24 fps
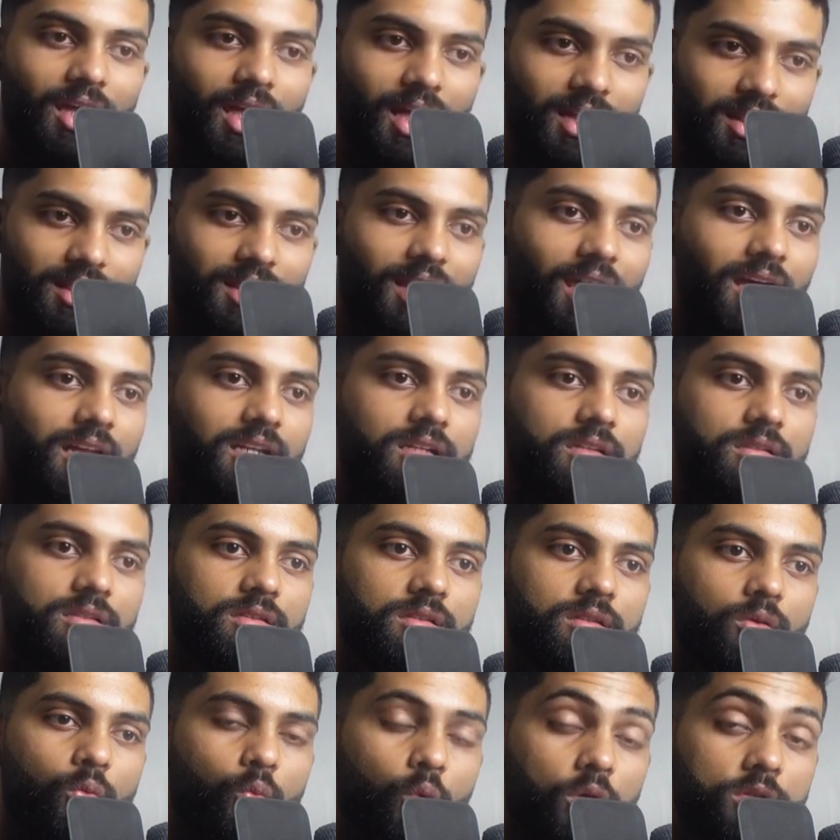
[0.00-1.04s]
And then
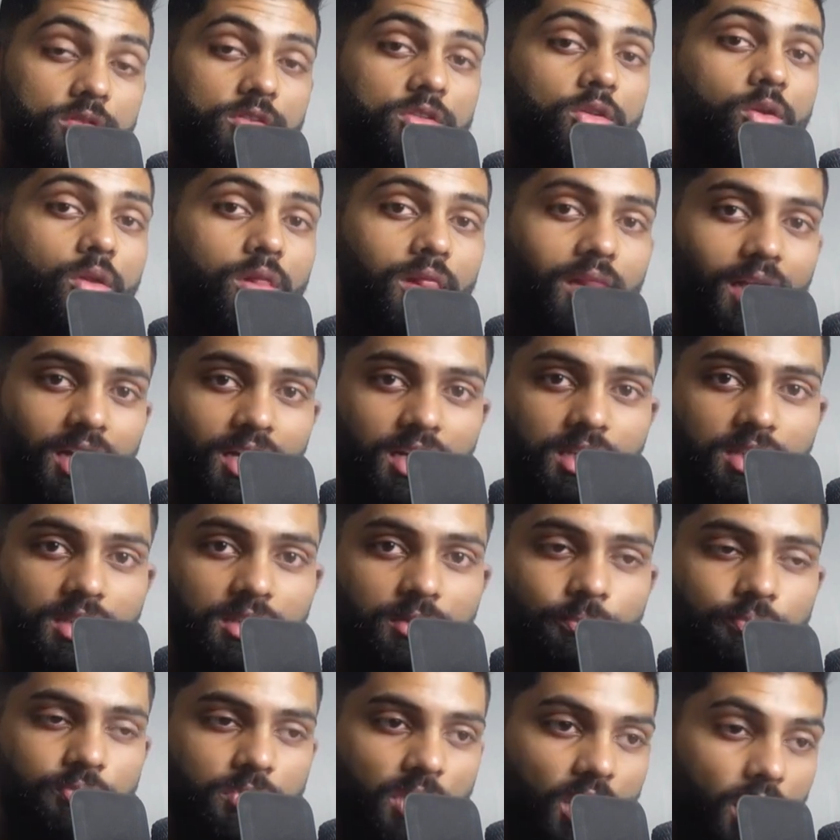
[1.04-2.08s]
once you're
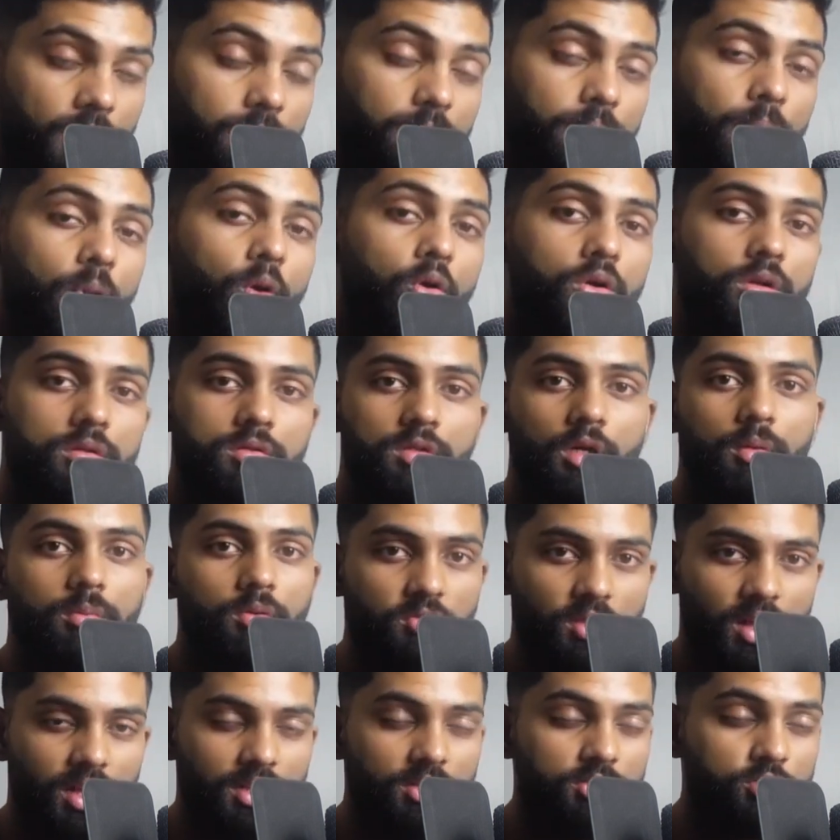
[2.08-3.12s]
lean, build on top
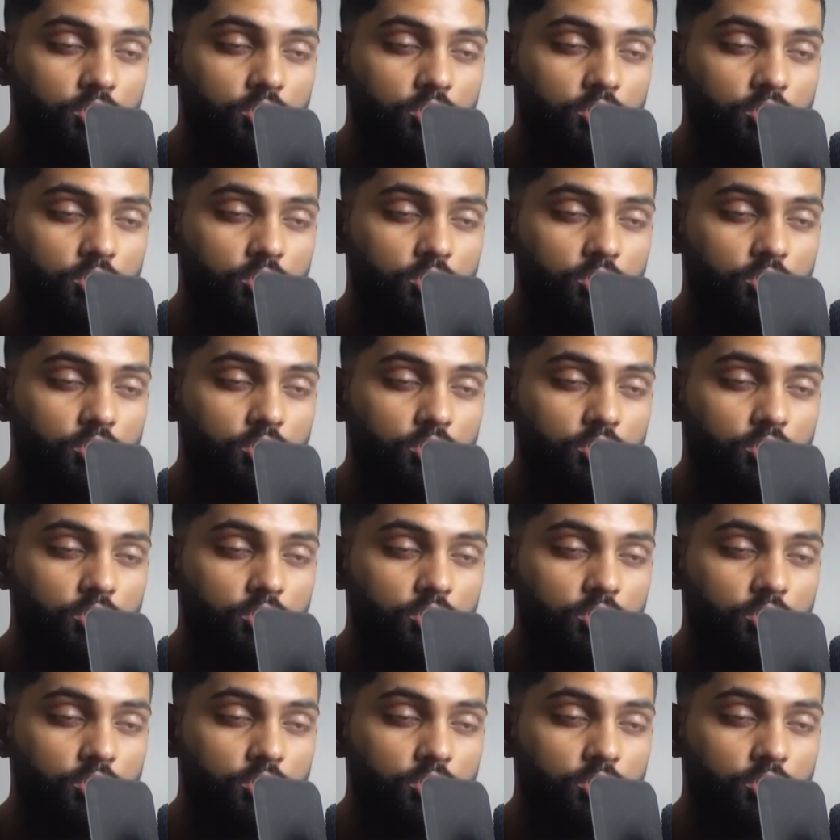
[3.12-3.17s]
of that.